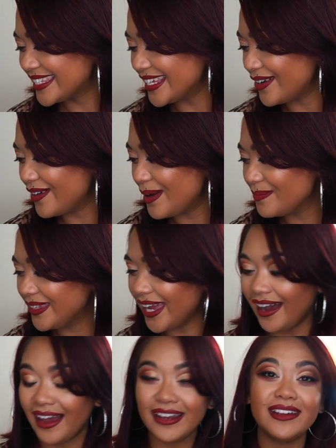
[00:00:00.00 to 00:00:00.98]
So um,
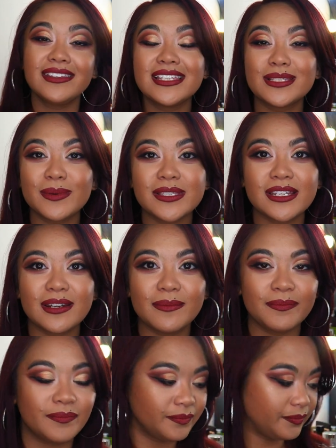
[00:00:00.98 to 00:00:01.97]
yeah, I know this wasn't
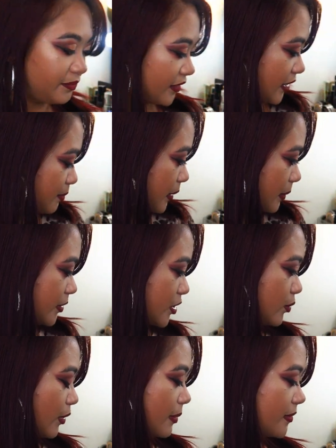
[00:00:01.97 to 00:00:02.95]
a, I probably
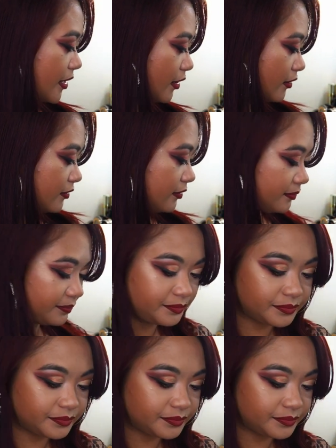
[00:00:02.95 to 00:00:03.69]
should wipe that off.